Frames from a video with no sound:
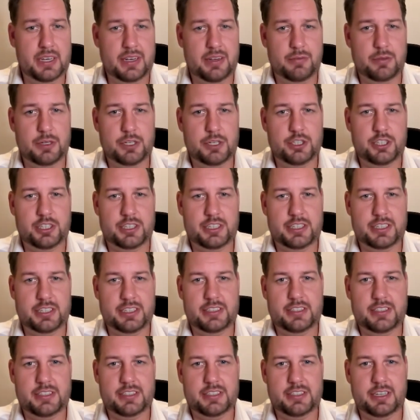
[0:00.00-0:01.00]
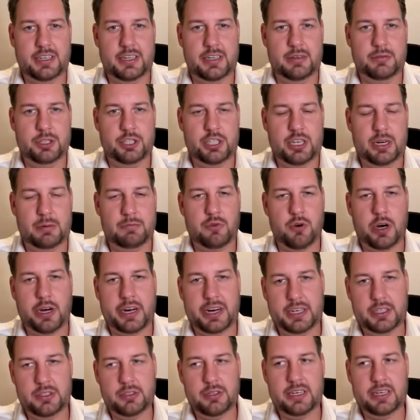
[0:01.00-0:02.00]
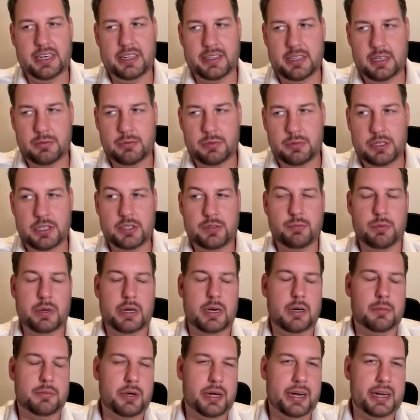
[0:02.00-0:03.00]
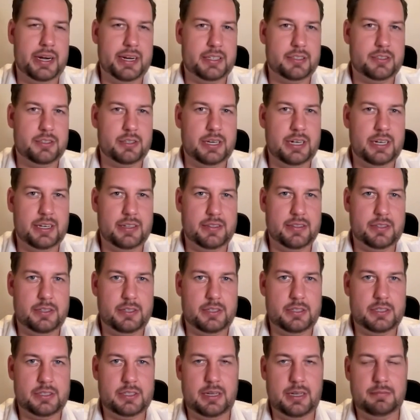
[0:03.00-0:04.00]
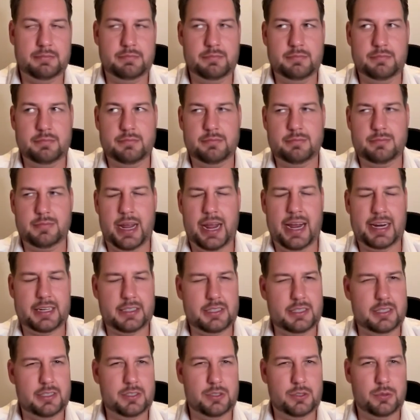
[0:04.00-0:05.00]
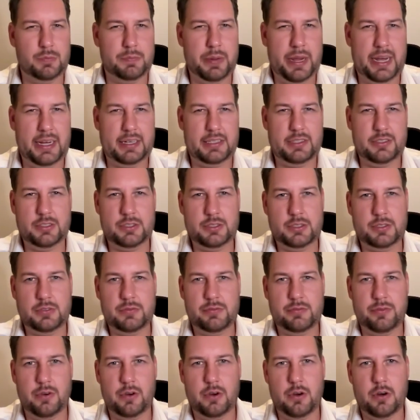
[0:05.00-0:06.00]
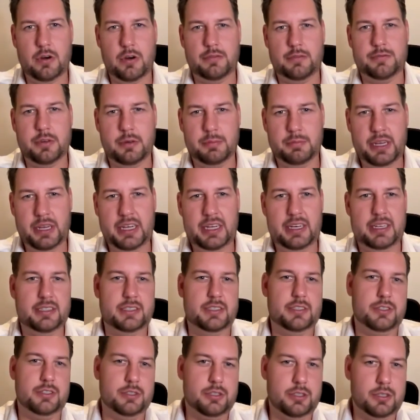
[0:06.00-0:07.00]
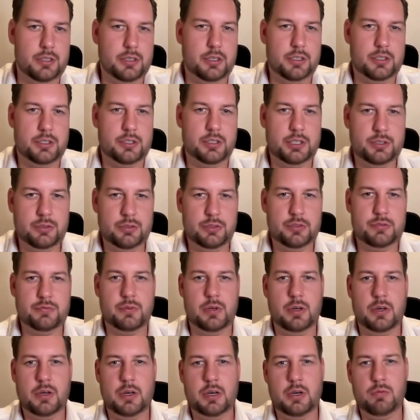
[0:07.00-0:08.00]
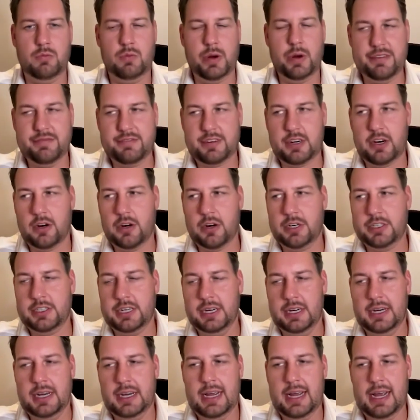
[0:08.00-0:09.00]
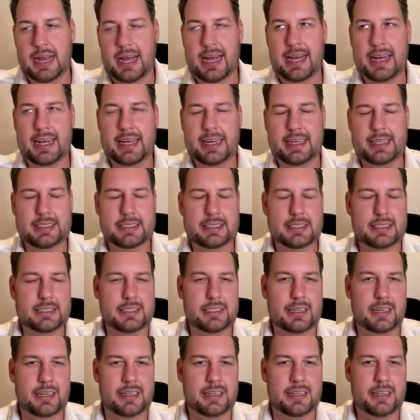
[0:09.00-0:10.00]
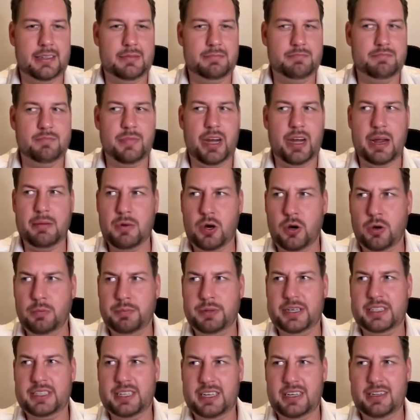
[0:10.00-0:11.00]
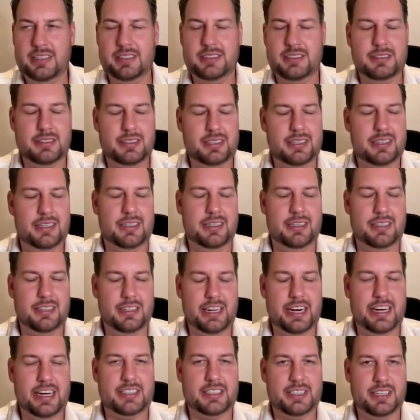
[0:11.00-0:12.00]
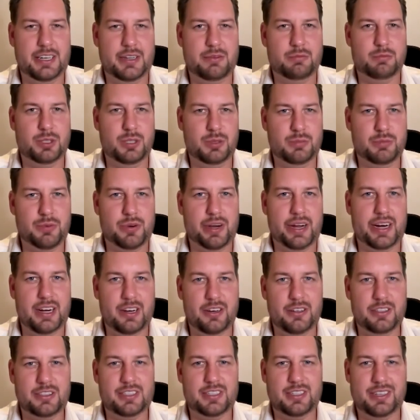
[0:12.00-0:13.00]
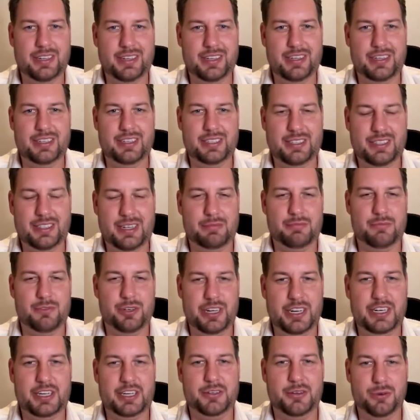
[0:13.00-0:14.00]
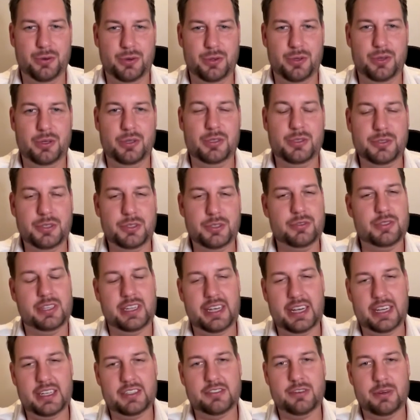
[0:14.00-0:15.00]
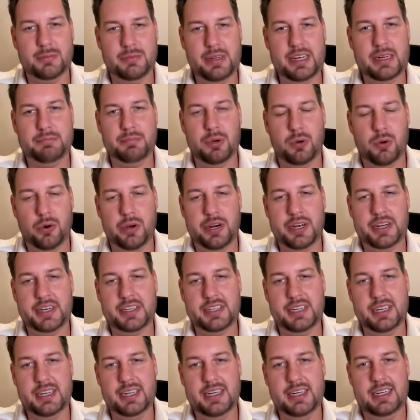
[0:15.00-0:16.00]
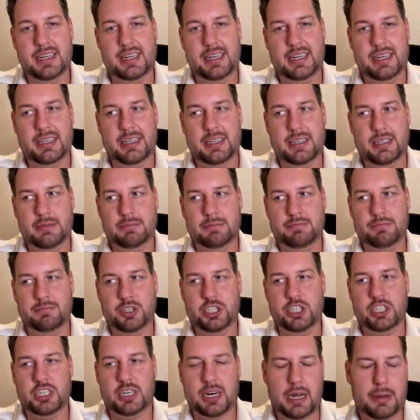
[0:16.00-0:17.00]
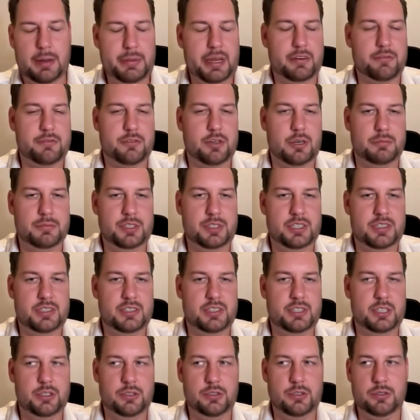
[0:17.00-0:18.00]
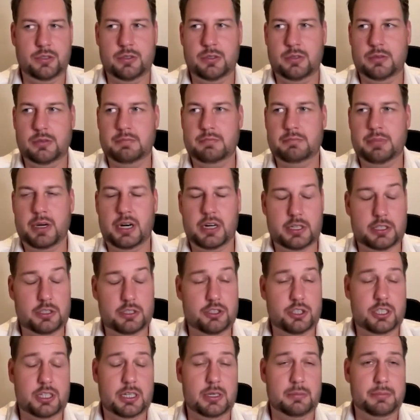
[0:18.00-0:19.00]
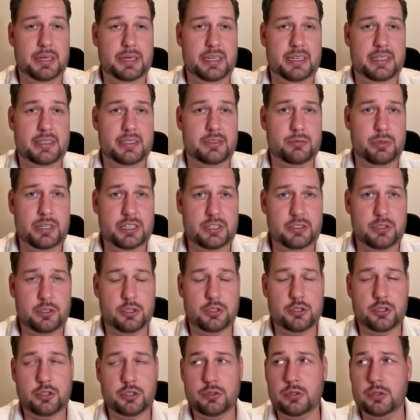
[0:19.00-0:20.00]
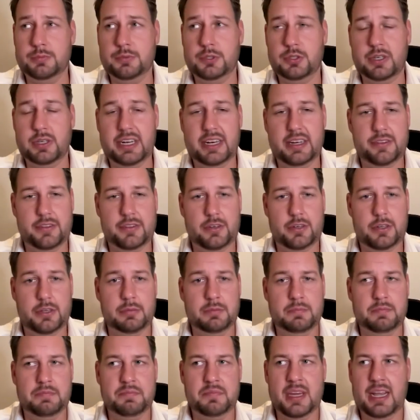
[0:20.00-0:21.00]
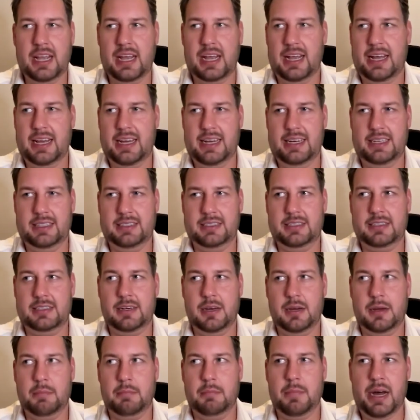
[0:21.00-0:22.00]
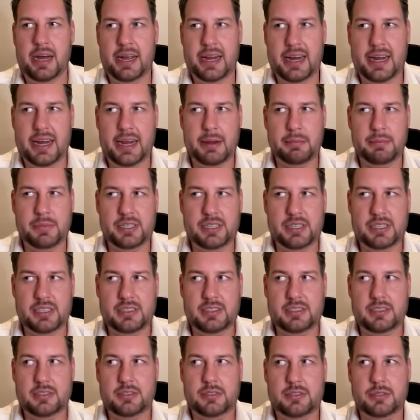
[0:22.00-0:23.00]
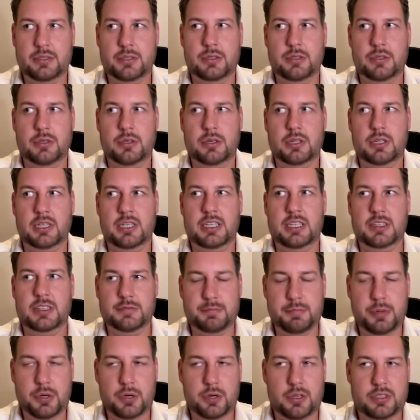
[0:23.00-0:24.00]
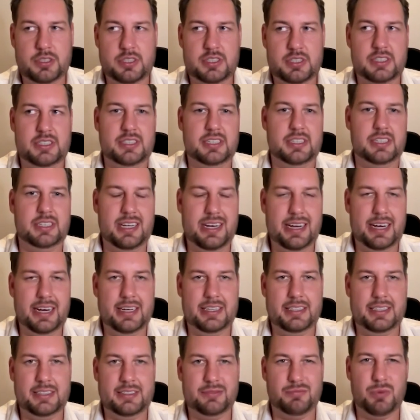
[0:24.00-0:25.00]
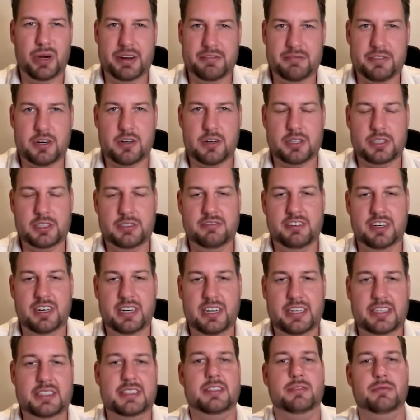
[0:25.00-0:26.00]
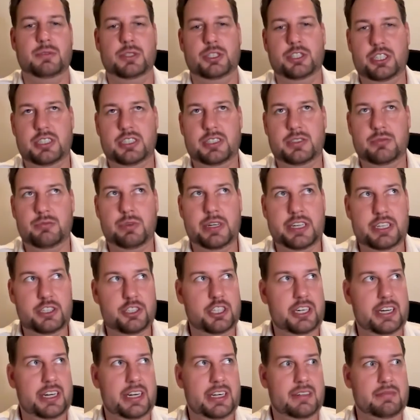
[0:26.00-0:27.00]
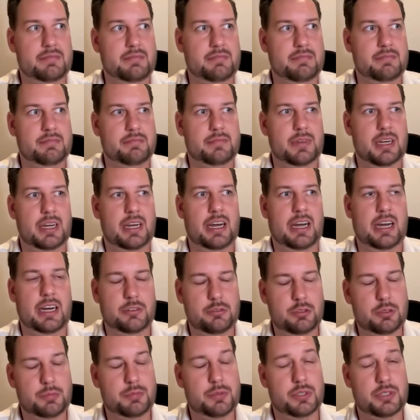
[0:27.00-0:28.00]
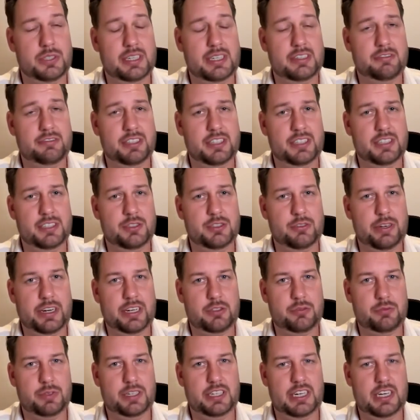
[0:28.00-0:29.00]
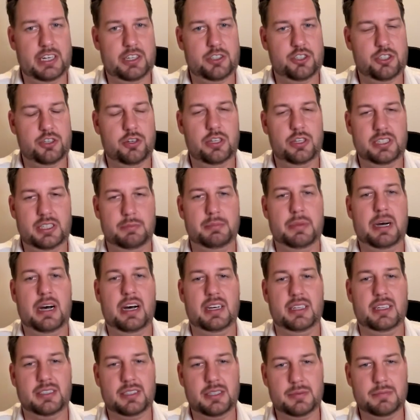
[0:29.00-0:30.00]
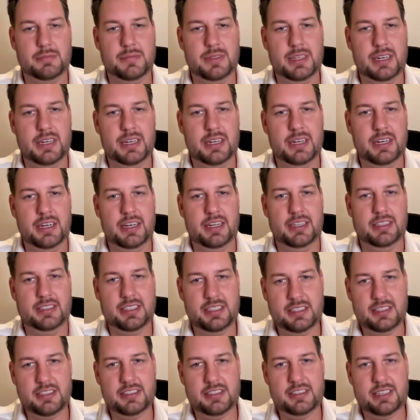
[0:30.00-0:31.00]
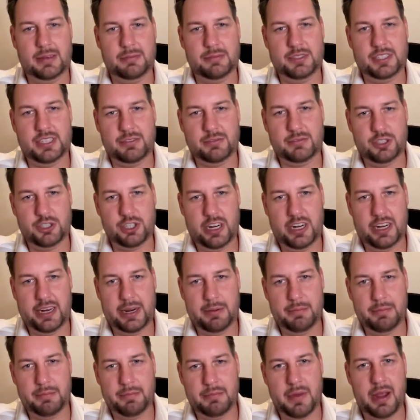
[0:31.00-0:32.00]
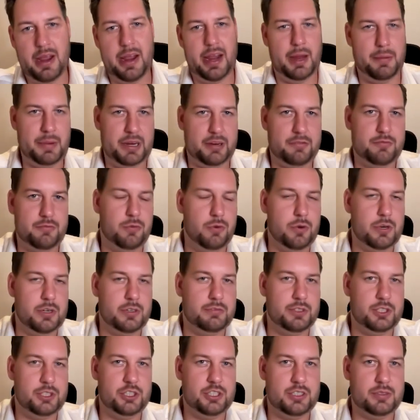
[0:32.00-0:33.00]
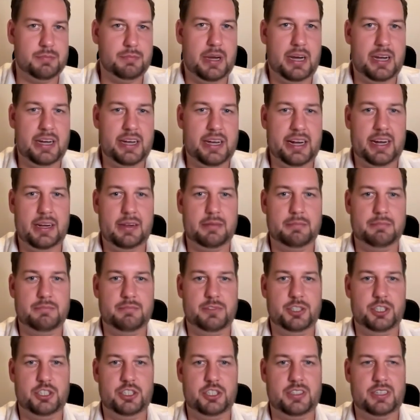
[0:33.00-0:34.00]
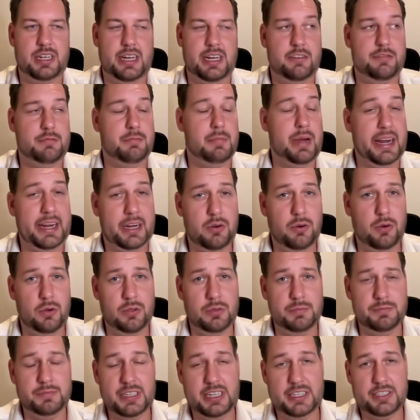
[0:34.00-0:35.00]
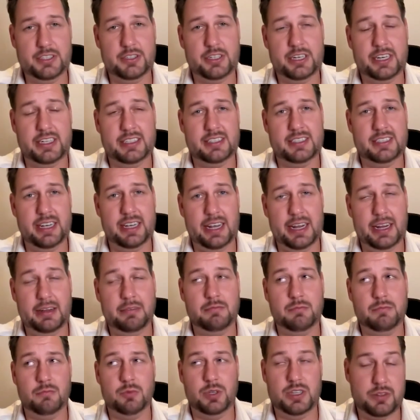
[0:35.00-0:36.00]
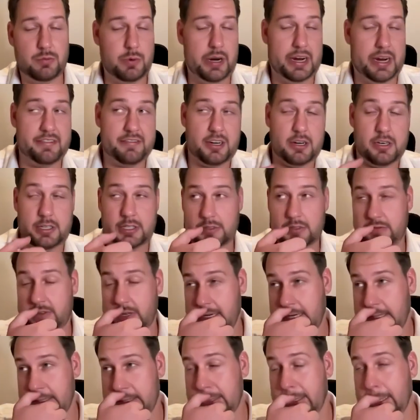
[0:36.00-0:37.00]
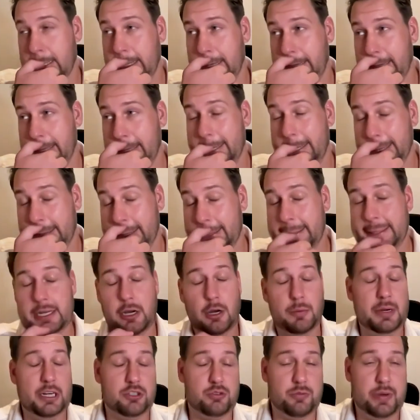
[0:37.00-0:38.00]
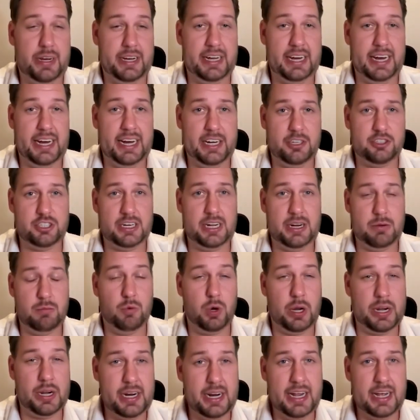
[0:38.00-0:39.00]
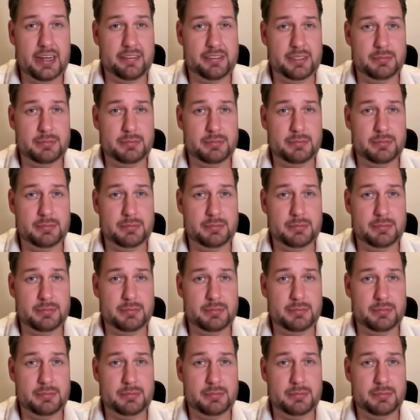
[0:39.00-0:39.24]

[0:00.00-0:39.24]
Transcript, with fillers: which is uh, which I'm working together with. We are bringing together some access to patterns for for me and to to use for WaveGuard, and um, I'm hoping that uh, next year we'll bring out uh, some really cool new things from that point, um, which are coming from this new partnership and research group together. And my aim is to give persons in the end a waveguard device which is reaching 100% field strength reduction on demand mm-hmm. and this is something which i'm aiming for and which is my which is kind of my goal that you can say with a waveguard device this is how much radiation i want to have